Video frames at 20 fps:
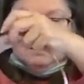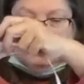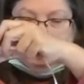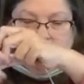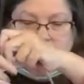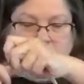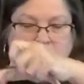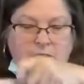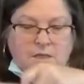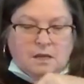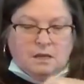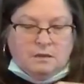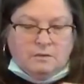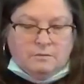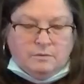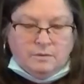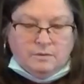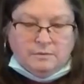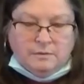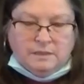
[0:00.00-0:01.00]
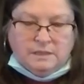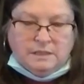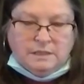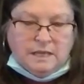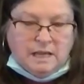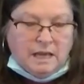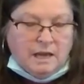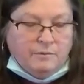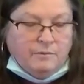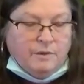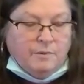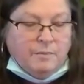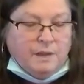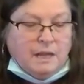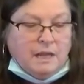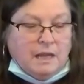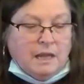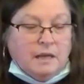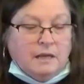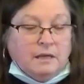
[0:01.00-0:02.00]
So, we'll see how we
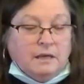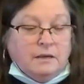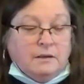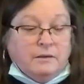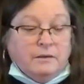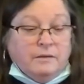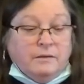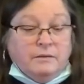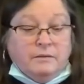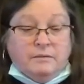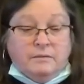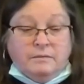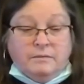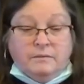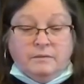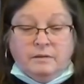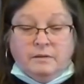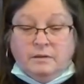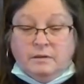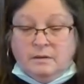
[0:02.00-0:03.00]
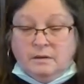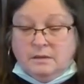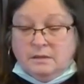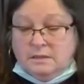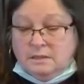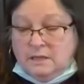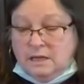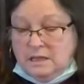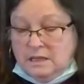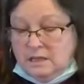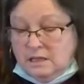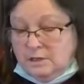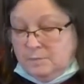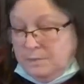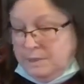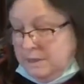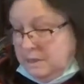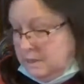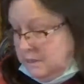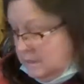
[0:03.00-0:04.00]
make out here. Let's take this
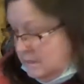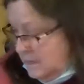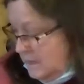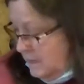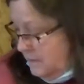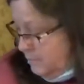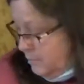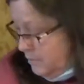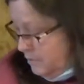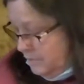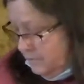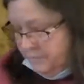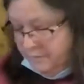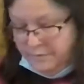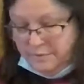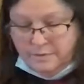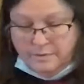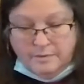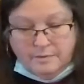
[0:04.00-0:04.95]
piece of tape off.